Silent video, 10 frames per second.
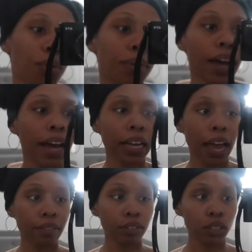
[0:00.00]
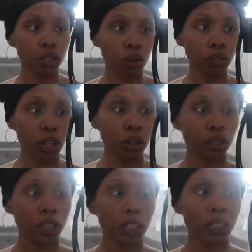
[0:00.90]
but I have
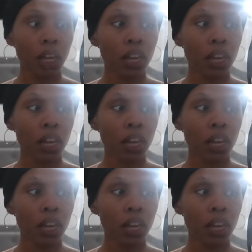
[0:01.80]
scoliosis.